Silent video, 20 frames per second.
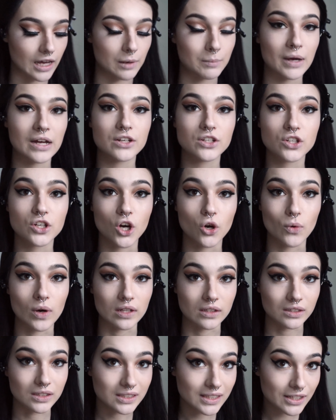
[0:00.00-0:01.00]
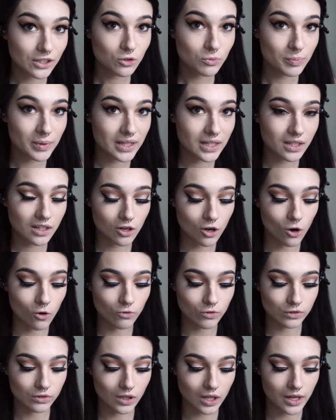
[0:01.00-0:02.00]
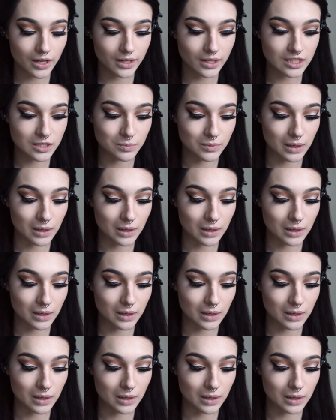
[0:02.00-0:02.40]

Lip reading: I might go a little bit overlined,